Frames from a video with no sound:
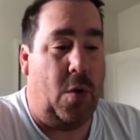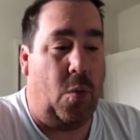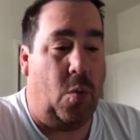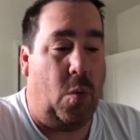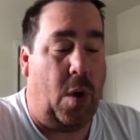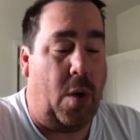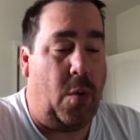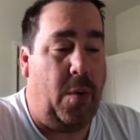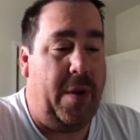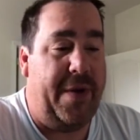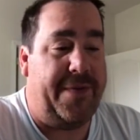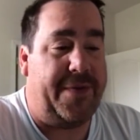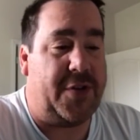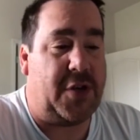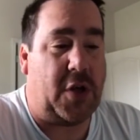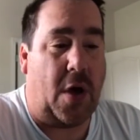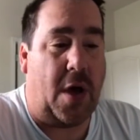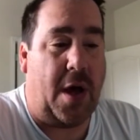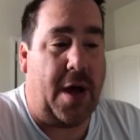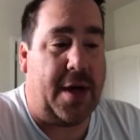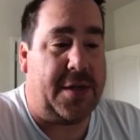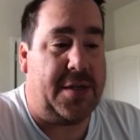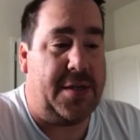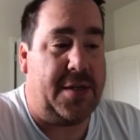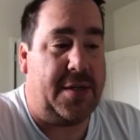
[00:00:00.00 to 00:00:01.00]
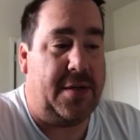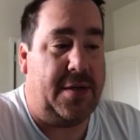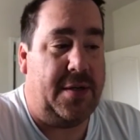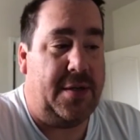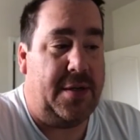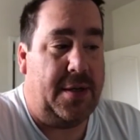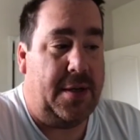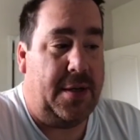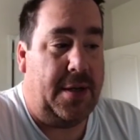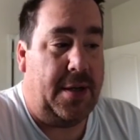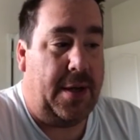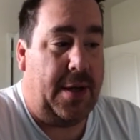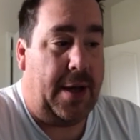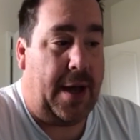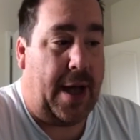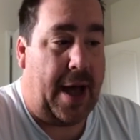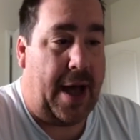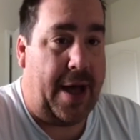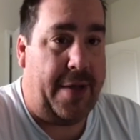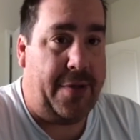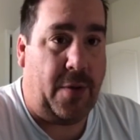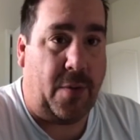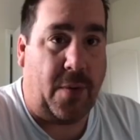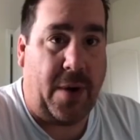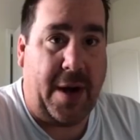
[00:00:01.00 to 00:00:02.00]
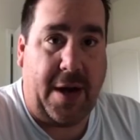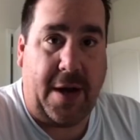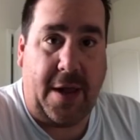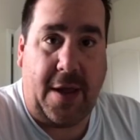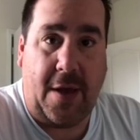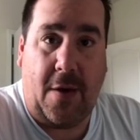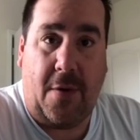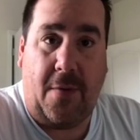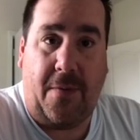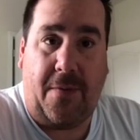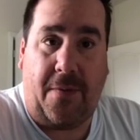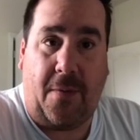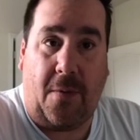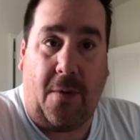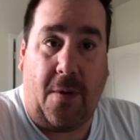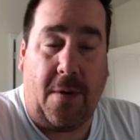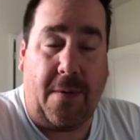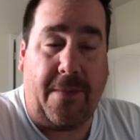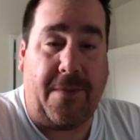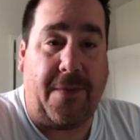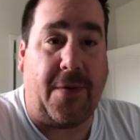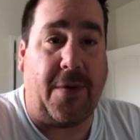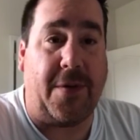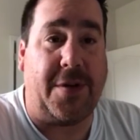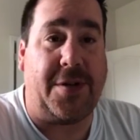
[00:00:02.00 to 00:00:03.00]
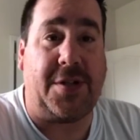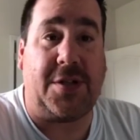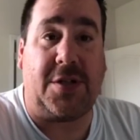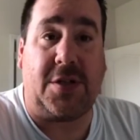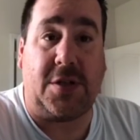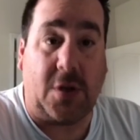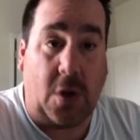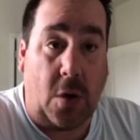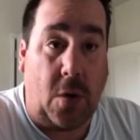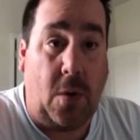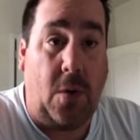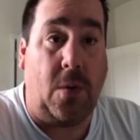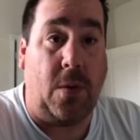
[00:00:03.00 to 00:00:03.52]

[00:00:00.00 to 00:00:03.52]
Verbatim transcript: What we've talked on the radio for for so